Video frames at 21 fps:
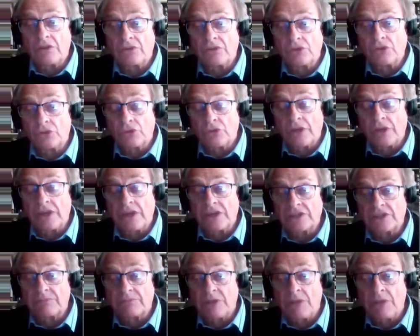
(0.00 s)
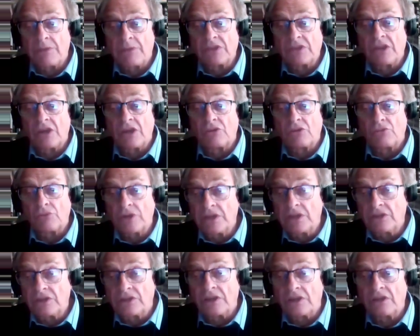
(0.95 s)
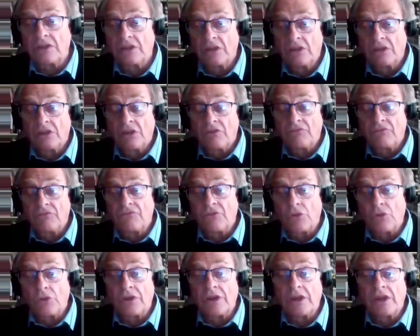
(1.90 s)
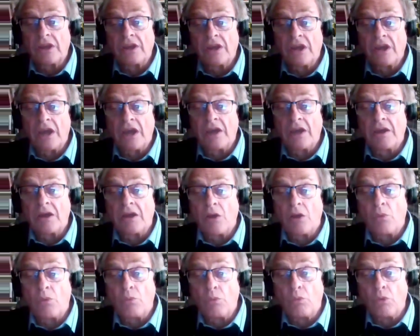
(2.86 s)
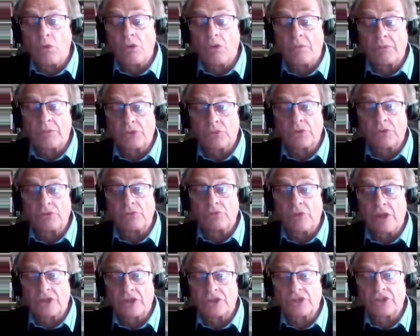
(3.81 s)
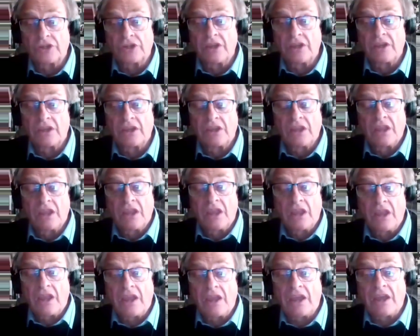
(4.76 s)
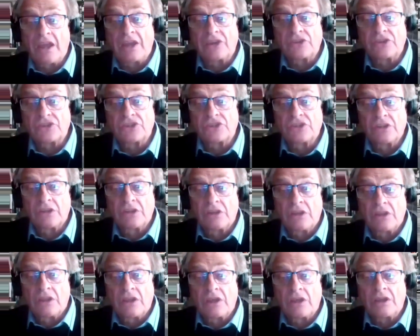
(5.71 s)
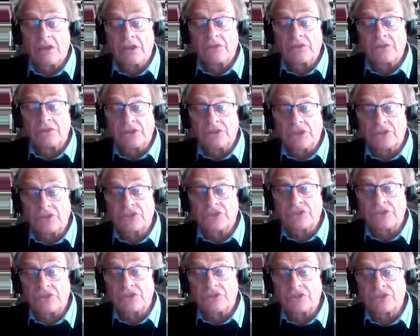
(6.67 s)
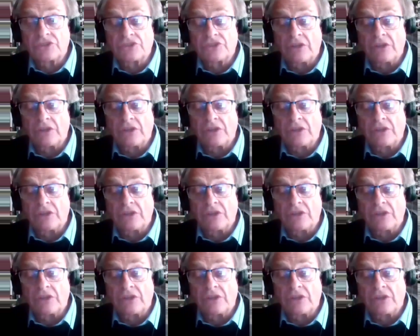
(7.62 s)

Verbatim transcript: Ukraine is becoming the arena for a war between Russia and, in the distance,